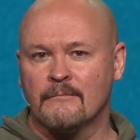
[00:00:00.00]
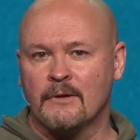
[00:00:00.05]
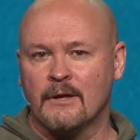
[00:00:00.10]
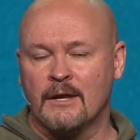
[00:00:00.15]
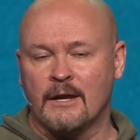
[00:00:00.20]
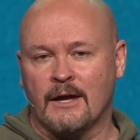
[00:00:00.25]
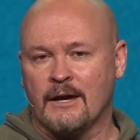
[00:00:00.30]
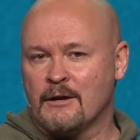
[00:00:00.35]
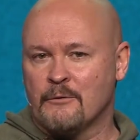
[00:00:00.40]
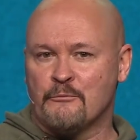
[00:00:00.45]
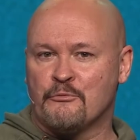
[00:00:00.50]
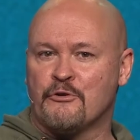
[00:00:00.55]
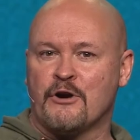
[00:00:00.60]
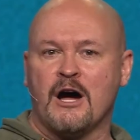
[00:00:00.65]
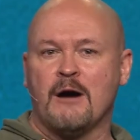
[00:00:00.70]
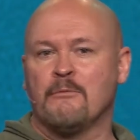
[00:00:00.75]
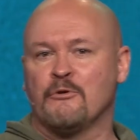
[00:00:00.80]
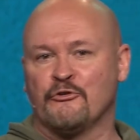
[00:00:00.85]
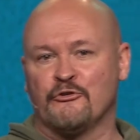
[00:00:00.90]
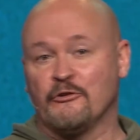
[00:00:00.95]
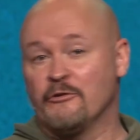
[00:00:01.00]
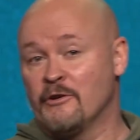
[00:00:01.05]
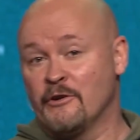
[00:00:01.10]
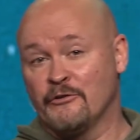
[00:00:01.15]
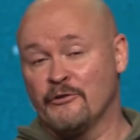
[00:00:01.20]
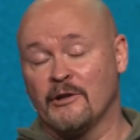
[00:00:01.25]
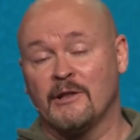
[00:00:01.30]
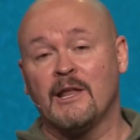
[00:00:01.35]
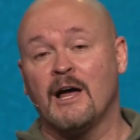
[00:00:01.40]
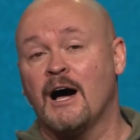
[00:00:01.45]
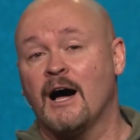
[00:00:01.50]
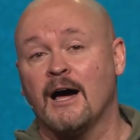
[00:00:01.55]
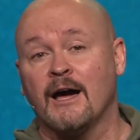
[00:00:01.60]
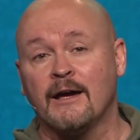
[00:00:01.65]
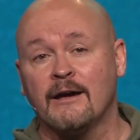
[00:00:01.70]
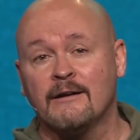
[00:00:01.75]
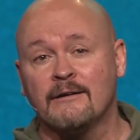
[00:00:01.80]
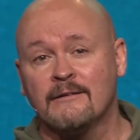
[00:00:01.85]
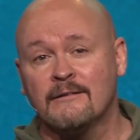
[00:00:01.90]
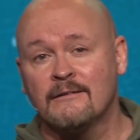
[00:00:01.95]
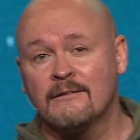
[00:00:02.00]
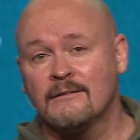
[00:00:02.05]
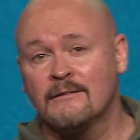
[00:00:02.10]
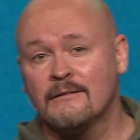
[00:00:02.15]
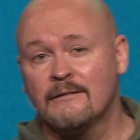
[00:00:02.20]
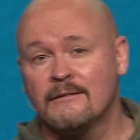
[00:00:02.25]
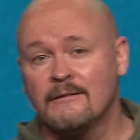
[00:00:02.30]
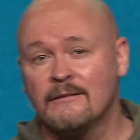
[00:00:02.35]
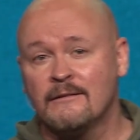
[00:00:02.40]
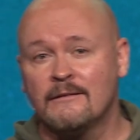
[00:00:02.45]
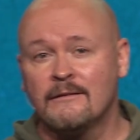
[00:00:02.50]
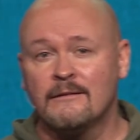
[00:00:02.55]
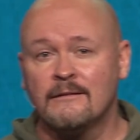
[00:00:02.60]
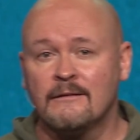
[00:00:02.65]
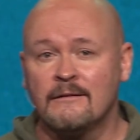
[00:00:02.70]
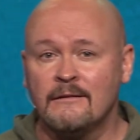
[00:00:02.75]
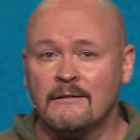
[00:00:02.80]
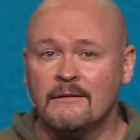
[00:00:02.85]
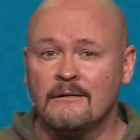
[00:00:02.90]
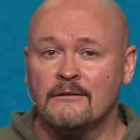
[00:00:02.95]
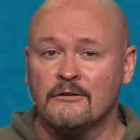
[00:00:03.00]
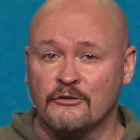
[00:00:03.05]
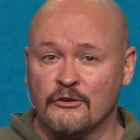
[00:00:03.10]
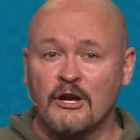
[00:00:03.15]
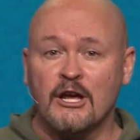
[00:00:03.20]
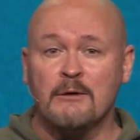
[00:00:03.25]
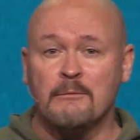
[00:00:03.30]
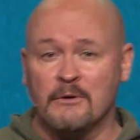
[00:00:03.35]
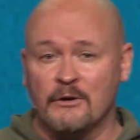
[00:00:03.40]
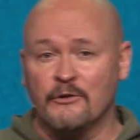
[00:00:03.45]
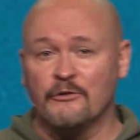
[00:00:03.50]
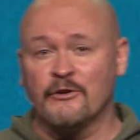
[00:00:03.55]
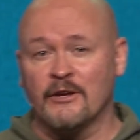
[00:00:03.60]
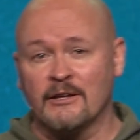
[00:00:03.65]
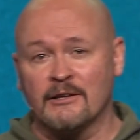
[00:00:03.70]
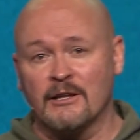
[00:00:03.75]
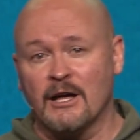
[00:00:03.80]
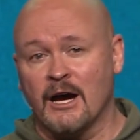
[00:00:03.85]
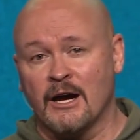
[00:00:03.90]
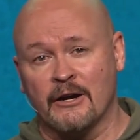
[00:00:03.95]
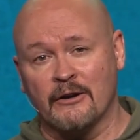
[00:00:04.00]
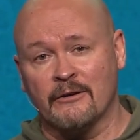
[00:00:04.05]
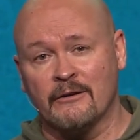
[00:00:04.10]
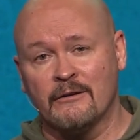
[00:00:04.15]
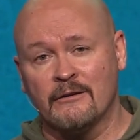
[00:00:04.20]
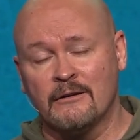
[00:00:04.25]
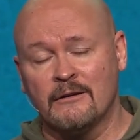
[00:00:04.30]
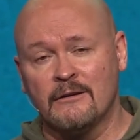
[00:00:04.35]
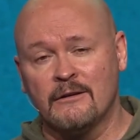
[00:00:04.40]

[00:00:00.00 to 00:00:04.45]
And I can promise you that it's a lie. Shame is a liar.